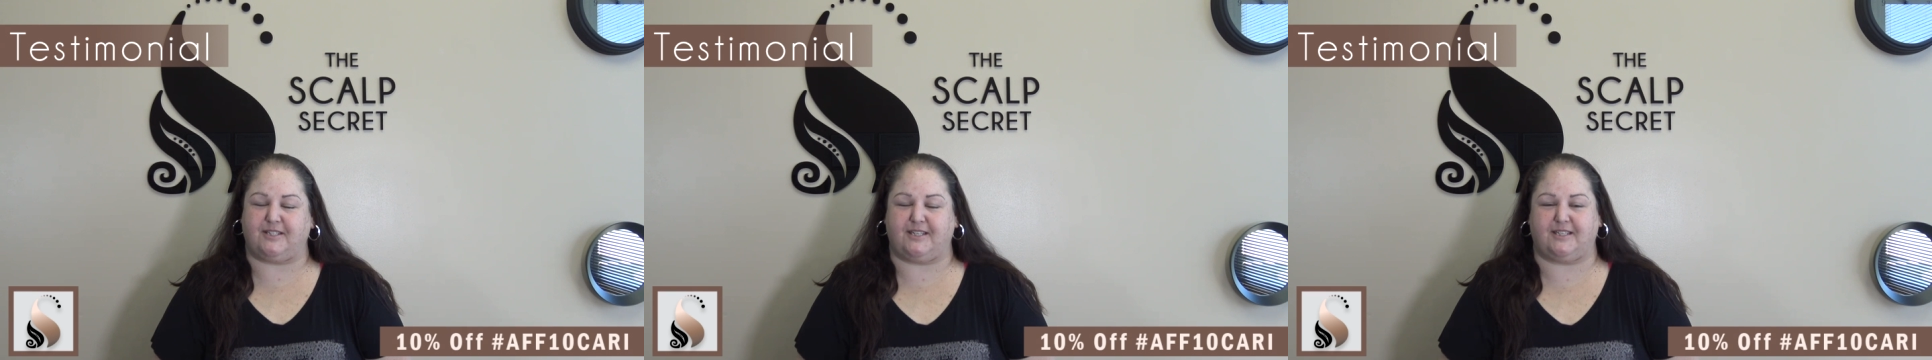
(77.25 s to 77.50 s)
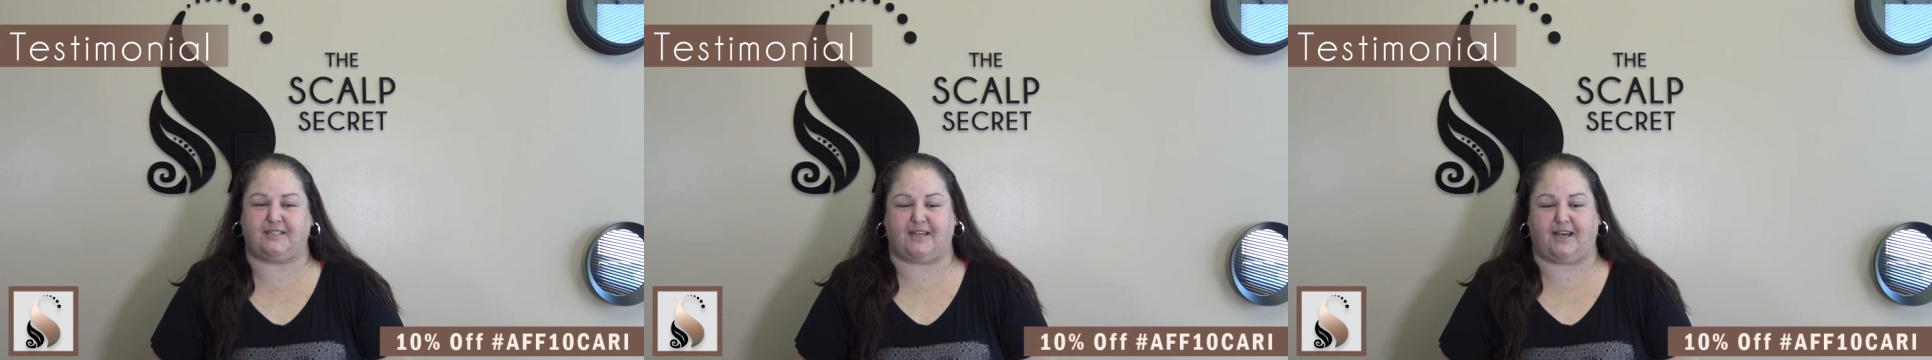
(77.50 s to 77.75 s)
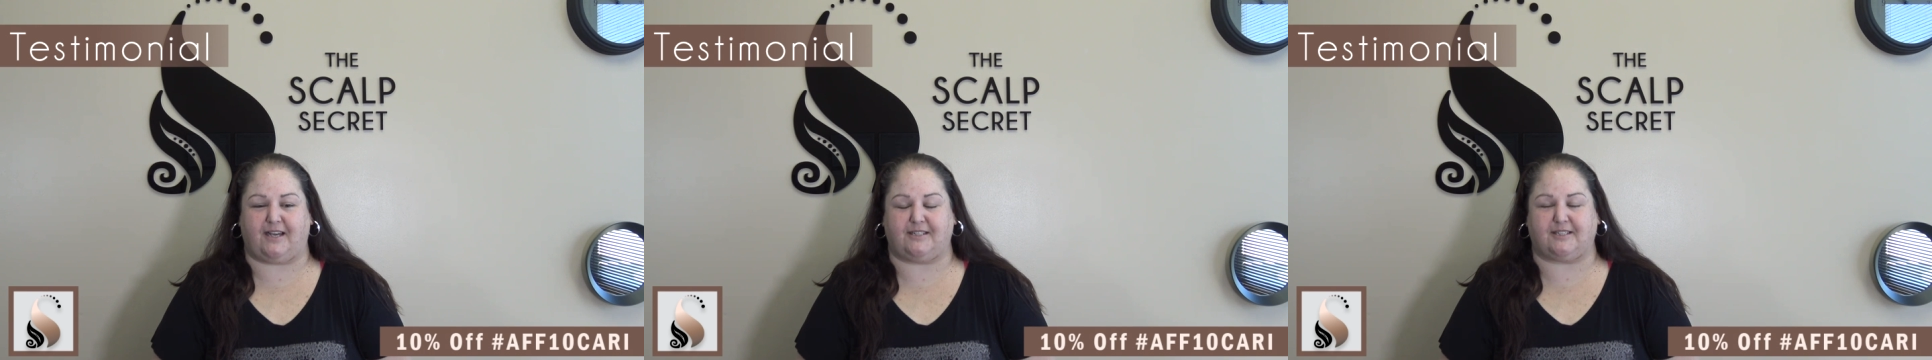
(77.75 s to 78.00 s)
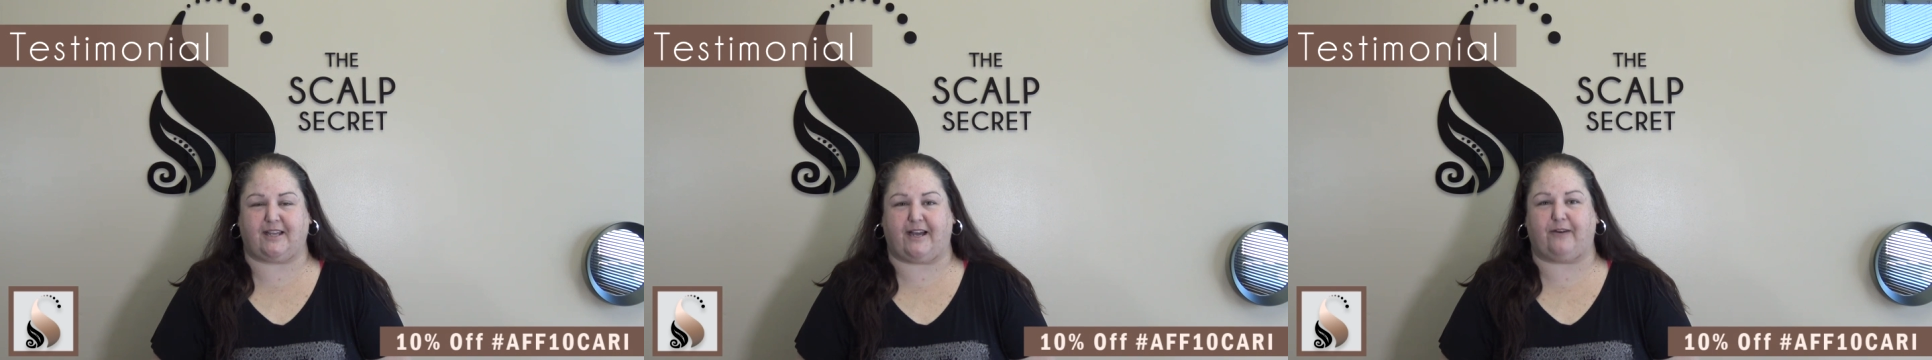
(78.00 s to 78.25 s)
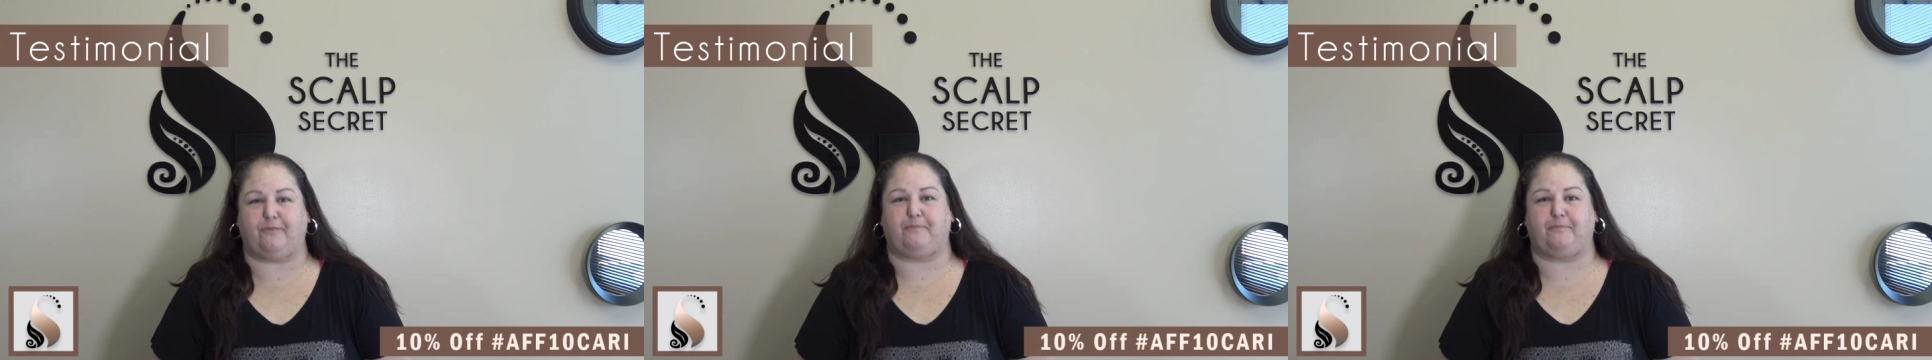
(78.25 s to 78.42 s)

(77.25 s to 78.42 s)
is that scalp